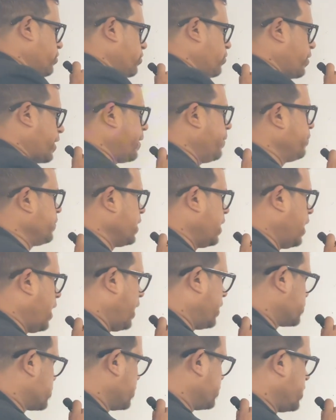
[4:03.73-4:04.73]
Okay,
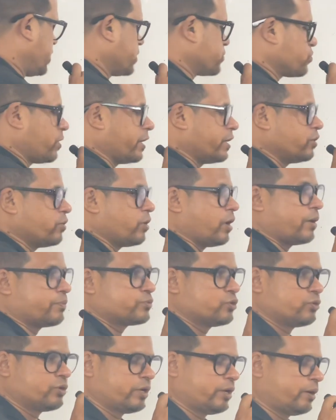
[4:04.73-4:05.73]
and so that's why you have
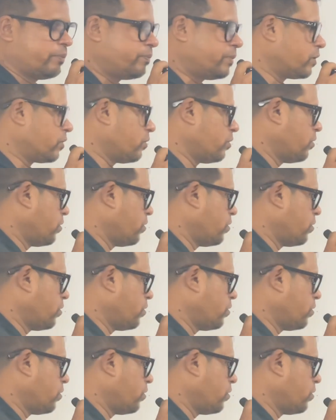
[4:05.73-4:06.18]
to remember